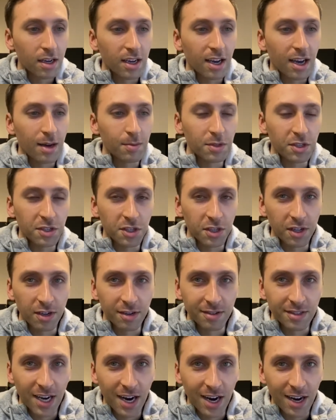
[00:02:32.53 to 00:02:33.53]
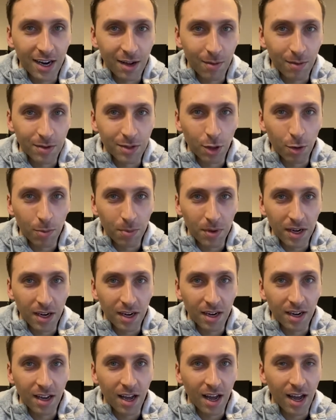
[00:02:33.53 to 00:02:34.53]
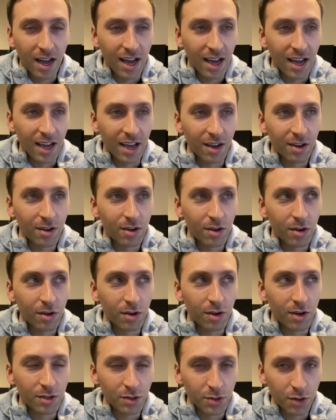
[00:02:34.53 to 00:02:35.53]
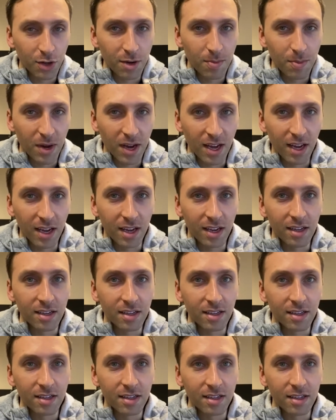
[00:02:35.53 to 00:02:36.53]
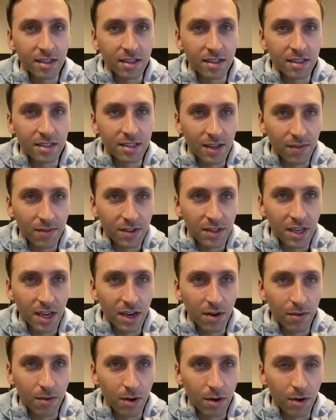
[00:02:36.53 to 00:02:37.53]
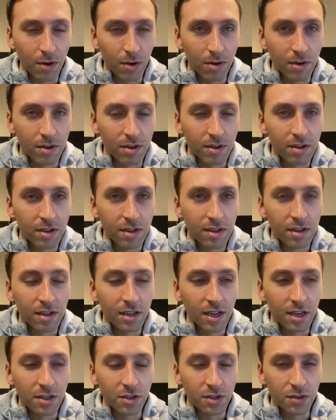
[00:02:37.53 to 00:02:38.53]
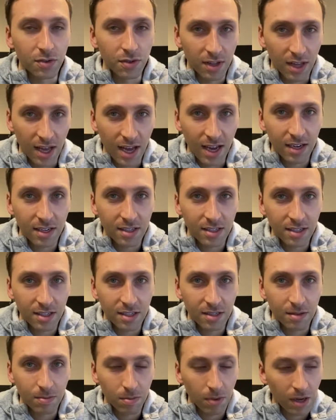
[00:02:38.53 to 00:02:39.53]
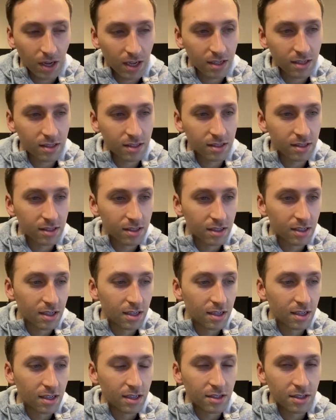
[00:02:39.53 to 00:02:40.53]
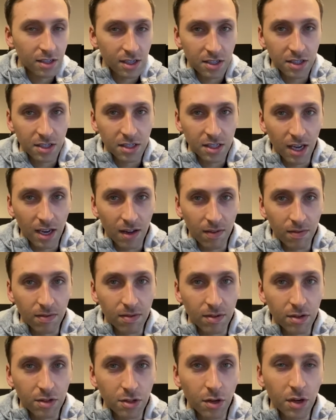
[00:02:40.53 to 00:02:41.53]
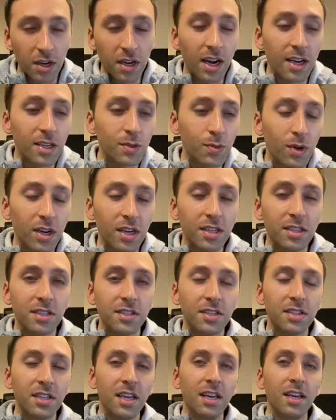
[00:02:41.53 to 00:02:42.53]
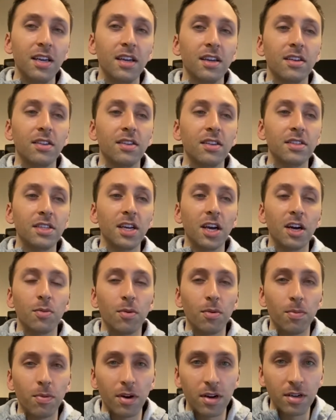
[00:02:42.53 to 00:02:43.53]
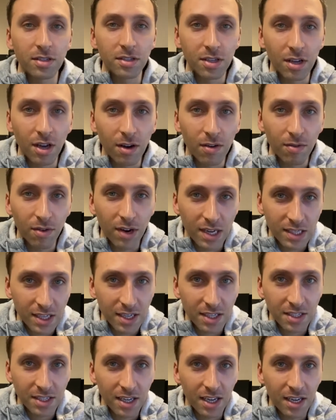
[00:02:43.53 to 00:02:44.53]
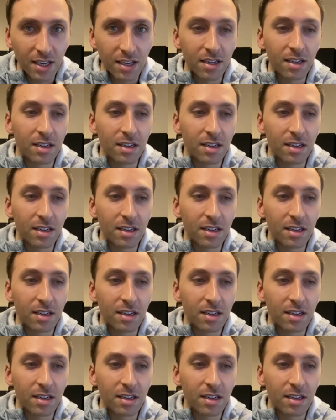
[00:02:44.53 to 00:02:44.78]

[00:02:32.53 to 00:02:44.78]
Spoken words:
I'm just a little tired and was hoping I could enjoy my 7th day in a row and just relax, but such is life. So you guys wanted to see the terrible parts of residency.